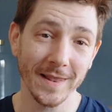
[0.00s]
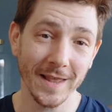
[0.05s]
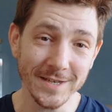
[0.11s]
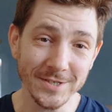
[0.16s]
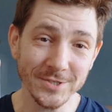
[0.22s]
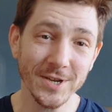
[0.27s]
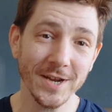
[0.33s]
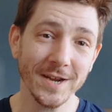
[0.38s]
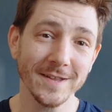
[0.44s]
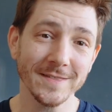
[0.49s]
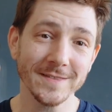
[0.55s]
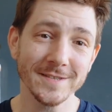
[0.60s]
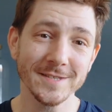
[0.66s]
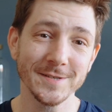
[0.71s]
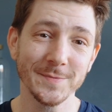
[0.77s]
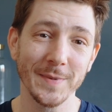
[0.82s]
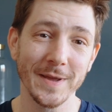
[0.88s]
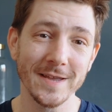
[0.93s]
let's check out the
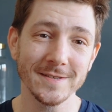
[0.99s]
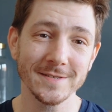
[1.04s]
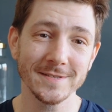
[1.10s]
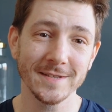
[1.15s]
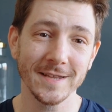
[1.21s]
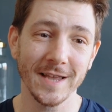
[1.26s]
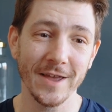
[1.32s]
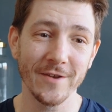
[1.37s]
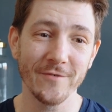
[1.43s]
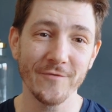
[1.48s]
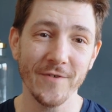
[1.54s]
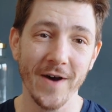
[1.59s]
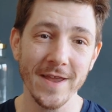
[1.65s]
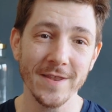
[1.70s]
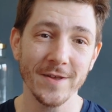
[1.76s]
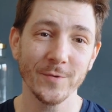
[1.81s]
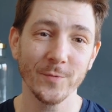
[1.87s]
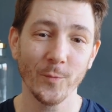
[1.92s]
space and
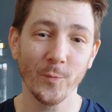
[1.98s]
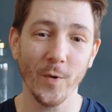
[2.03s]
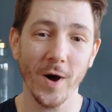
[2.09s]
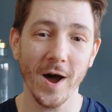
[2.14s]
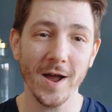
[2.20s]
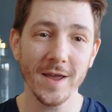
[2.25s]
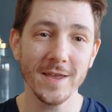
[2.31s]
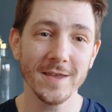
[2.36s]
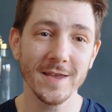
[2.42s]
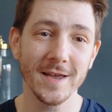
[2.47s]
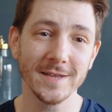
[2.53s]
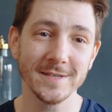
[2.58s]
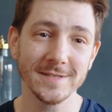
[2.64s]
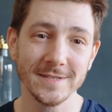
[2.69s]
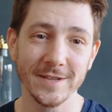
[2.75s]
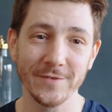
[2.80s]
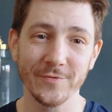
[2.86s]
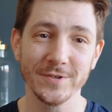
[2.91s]
find out why he has
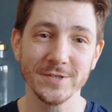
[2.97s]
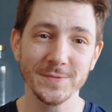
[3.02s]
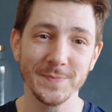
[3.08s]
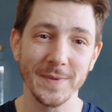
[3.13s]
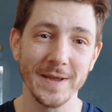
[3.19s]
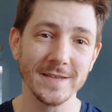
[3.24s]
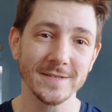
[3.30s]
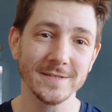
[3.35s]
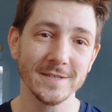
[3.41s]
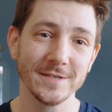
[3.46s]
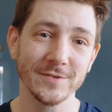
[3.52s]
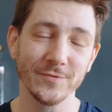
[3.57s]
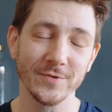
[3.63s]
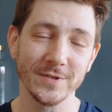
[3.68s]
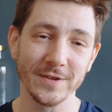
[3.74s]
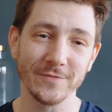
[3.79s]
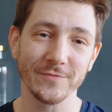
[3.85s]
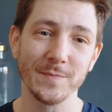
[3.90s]
different spaces
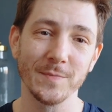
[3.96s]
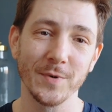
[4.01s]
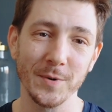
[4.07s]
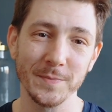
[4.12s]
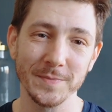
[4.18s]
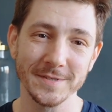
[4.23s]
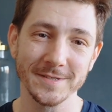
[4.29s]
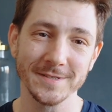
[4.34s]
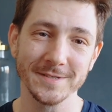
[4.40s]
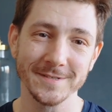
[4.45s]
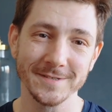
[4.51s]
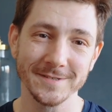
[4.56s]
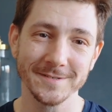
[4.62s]
for different purposes.